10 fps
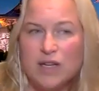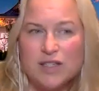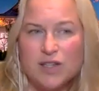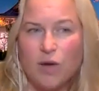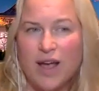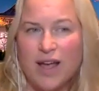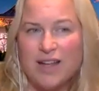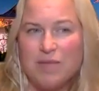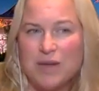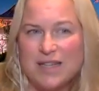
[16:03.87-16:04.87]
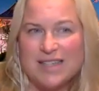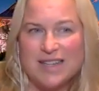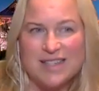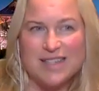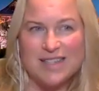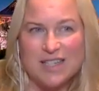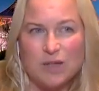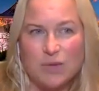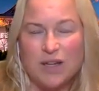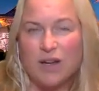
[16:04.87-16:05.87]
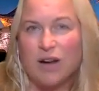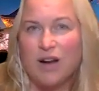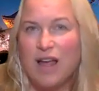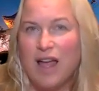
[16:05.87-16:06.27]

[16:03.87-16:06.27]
So hi Edmund, it's nice to see you here.